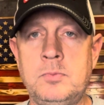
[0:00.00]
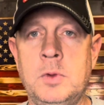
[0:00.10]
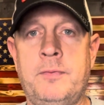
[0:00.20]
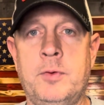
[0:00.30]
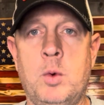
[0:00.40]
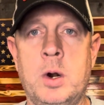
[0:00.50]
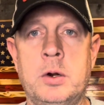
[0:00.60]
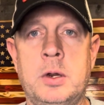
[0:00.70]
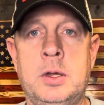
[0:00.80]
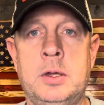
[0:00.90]
for
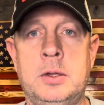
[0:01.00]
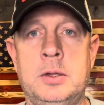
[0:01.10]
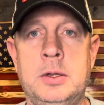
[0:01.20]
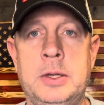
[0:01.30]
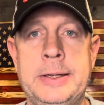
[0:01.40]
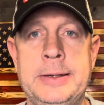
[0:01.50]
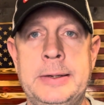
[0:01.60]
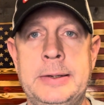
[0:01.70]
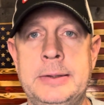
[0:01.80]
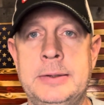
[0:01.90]
work,
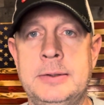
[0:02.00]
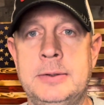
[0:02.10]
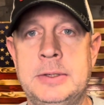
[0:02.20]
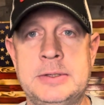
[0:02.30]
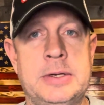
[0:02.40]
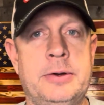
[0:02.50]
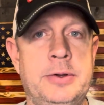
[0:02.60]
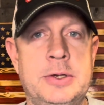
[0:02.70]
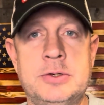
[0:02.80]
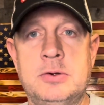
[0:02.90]
and it's not on
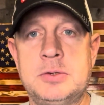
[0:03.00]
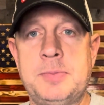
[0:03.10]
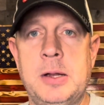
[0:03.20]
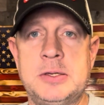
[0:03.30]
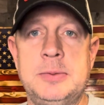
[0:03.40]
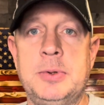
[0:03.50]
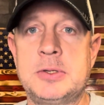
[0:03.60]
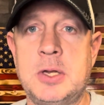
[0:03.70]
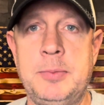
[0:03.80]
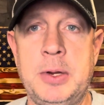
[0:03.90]
the insurance policy, but
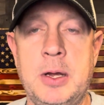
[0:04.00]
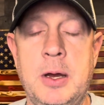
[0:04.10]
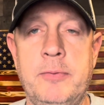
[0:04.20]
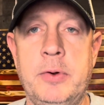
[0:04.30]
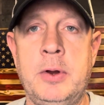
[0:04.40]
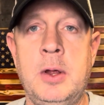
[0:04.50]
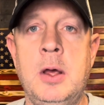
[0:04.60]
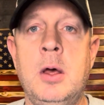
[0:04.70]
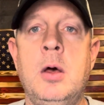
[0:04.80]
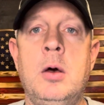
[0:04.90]
it's going to be covered.
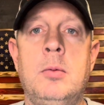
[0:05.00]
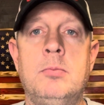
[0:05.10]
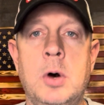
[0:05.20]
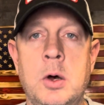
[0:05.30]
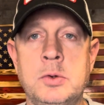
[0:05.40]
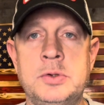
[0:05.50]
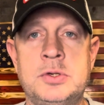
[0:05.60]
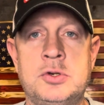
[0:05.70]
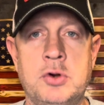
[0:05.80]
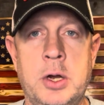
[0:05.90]

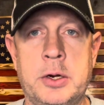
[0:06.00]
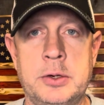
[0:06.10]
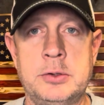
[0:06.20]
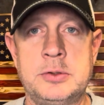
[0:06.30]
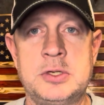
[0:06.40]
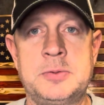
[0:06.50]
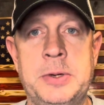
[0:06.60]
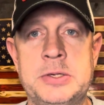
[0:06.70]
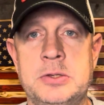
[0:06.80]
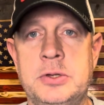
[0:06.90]
Most truckers,
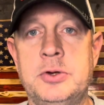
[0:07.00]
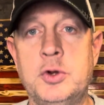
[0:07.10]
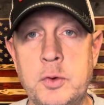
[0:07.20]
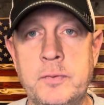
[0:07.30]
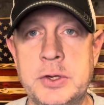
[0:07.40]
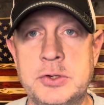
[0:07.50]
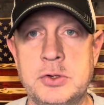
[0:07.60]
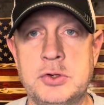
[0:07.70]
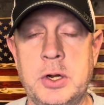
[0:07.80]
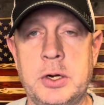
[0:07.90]
especially new venture
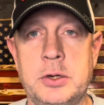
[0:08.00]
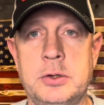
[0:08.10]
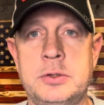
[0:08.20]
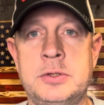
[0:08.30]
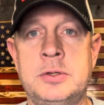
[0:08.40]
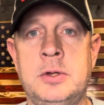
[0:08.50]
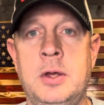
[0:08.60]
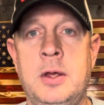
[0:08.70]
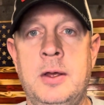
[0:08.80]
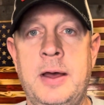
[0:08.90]
truckers,
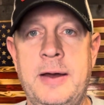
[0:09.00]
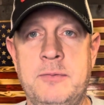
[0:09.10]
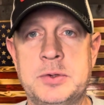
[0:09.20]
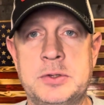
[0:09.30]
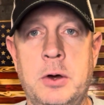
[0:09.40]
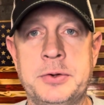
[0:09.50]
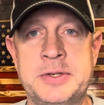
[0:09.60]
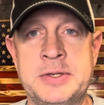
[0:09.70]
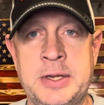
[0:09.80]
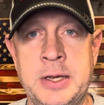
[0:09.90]
have what's called a
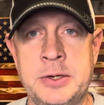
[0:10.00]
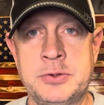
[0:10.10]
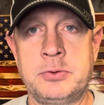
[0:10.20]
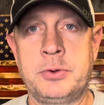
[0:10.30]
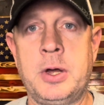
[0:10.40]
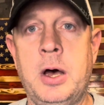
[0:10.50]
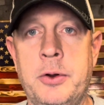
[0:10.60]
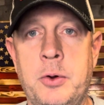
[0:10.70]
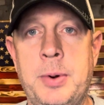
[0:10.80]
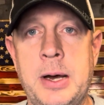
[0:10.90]
scheduled
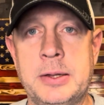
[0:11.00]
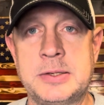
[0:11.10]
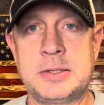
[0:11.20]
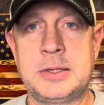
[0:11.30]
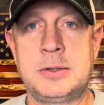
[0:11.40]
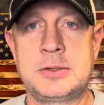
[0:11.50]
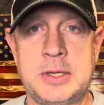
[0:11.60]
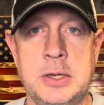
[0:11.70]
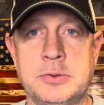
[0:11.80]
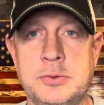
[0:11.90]
auto policy.
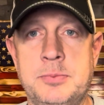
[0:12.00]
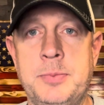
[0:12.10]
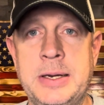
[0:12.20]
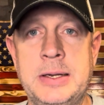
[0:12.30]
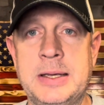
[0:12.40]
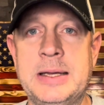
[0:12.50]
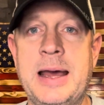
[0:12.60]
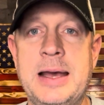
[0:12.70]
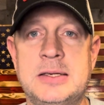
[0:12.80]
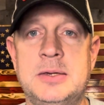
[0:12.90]
Scheduled meaning it
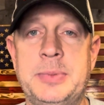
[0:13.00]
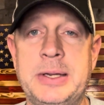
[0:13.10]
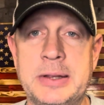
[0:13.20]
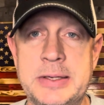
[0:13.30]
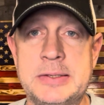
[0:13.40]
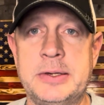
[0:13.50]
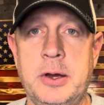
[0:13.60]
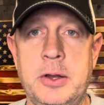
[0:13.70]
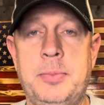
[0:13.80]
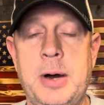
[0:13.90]
has to be listed
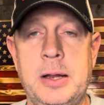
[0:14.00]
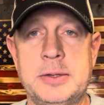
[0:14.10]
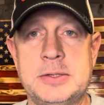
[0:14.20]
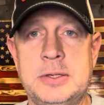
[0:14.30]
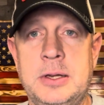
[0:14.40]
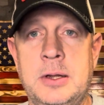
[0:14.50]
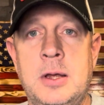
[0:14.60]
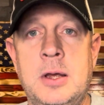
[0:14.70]
on the policy.